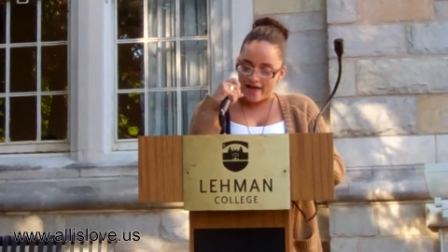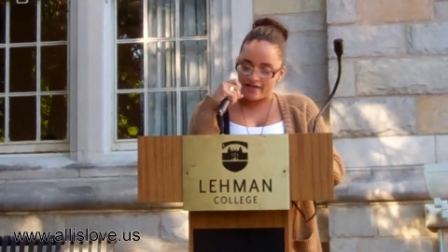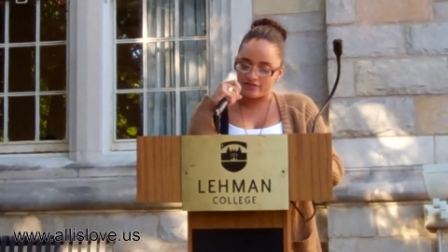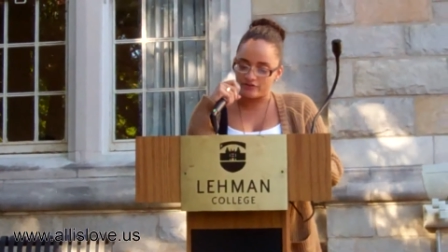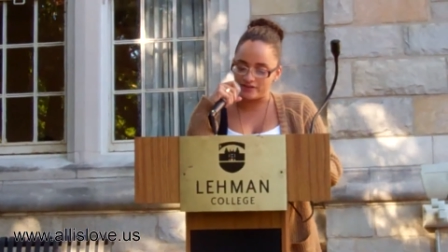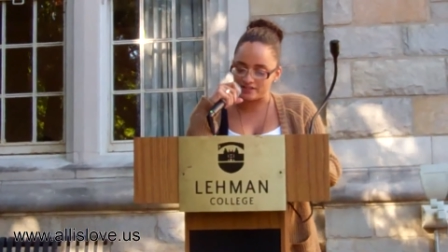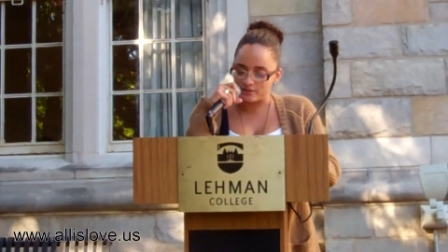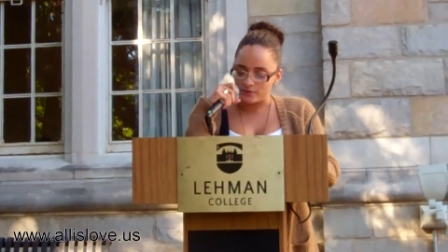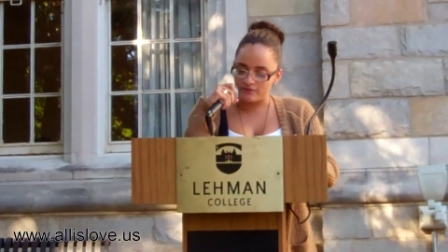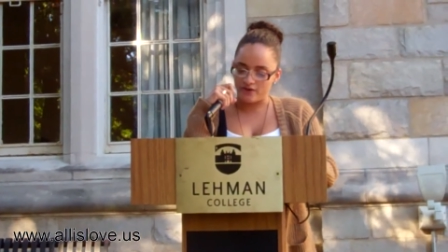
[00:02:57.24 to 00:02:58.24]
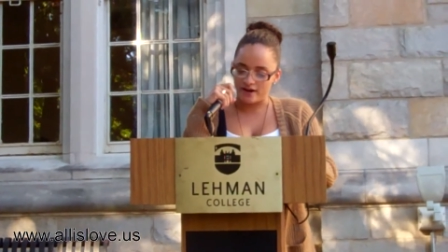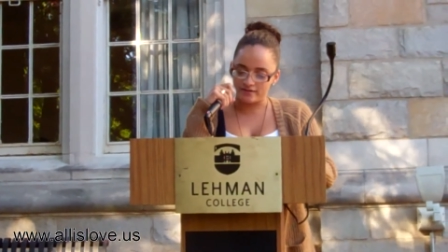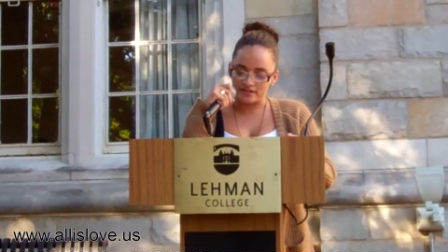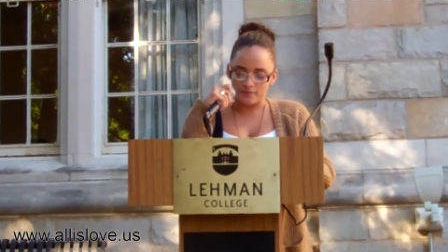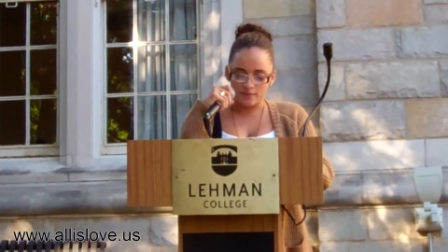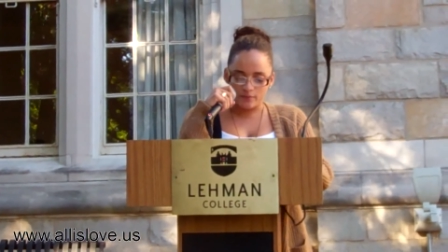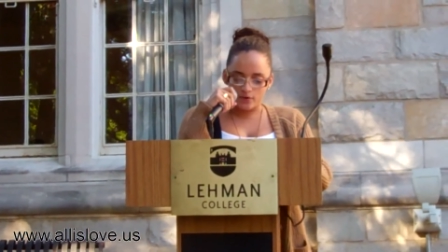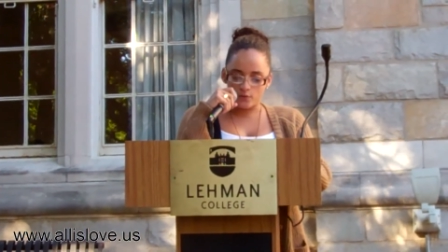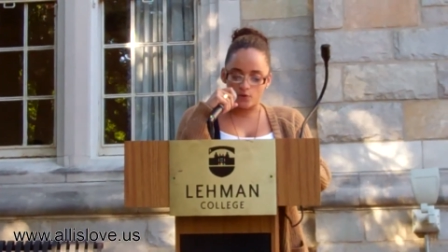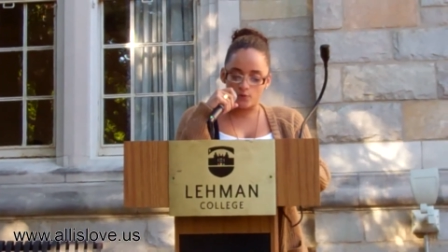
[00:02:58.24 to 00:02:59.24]
and the reason we find these people
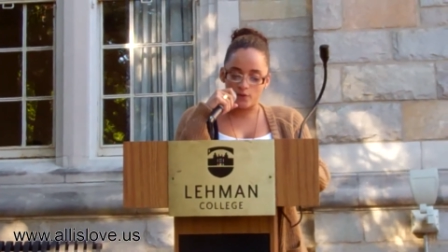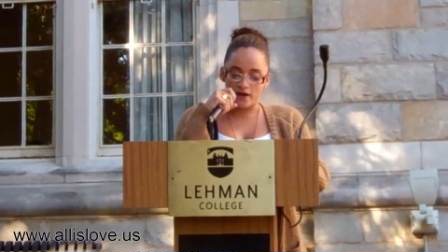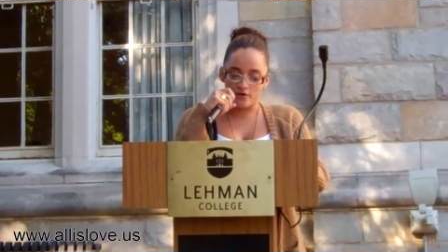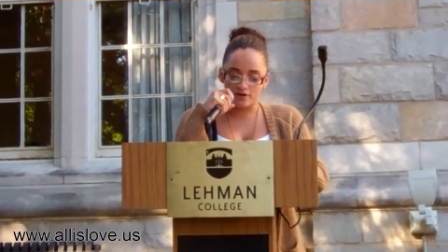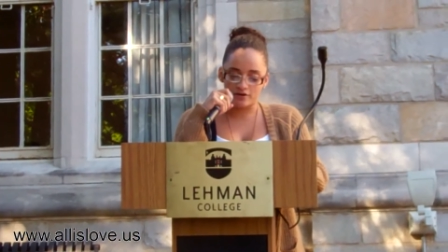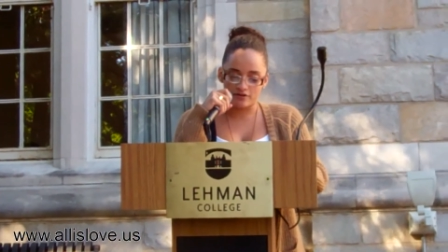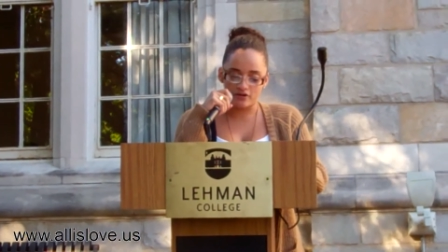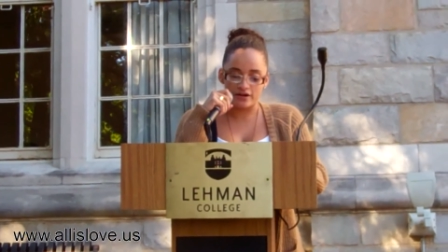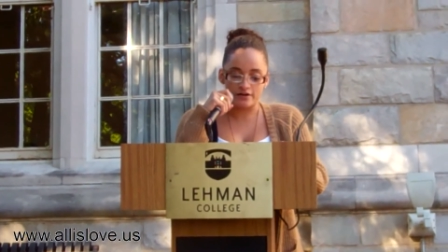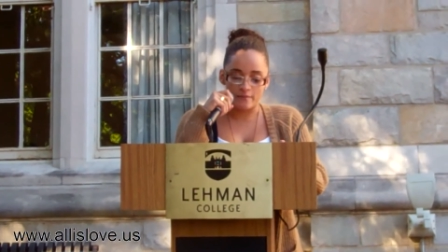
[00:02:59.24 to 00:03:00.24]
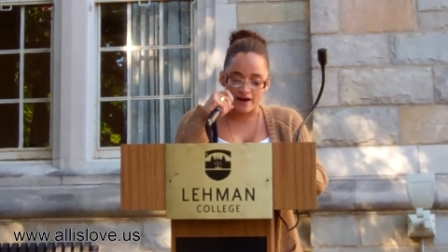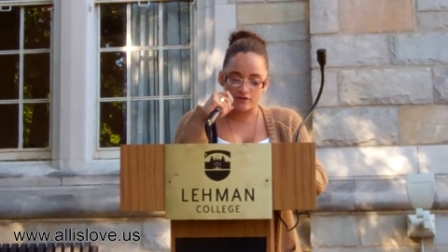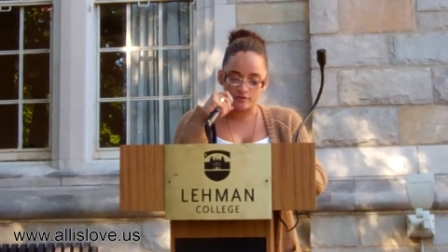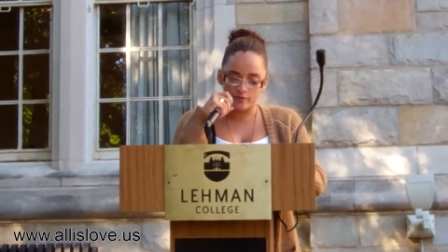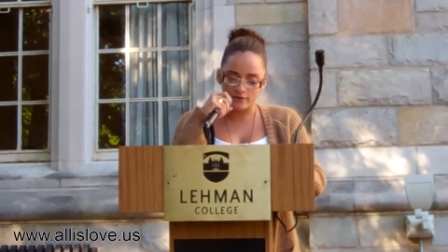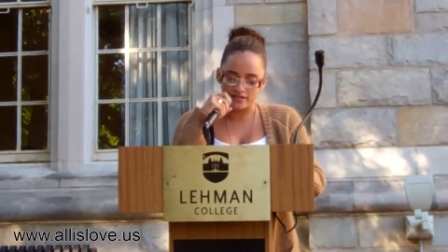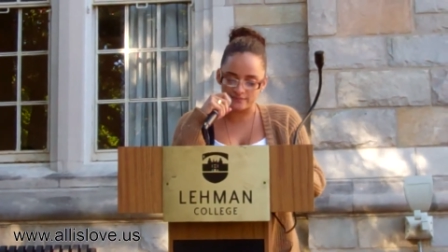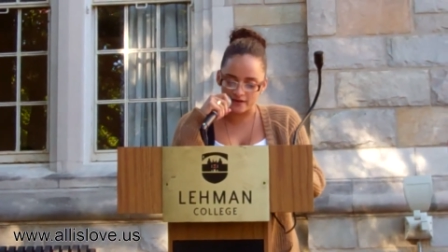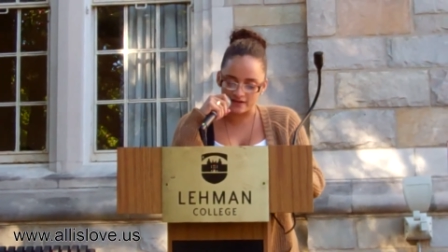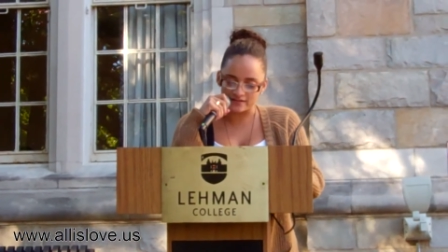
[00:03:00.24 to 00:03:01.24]
in one way or another admirable is
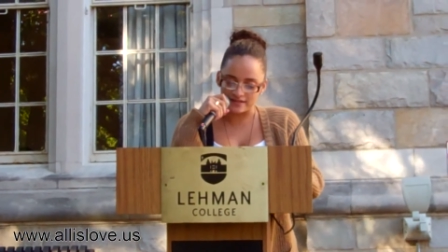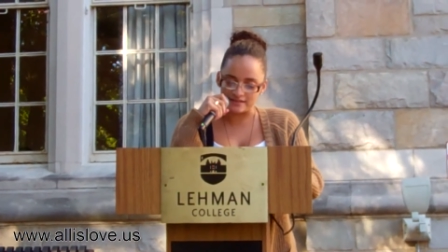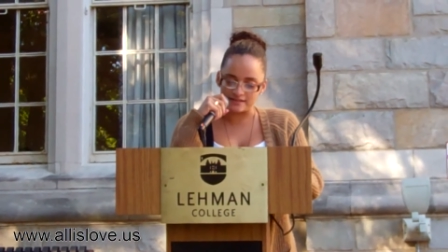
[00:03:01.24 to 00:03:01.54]
because they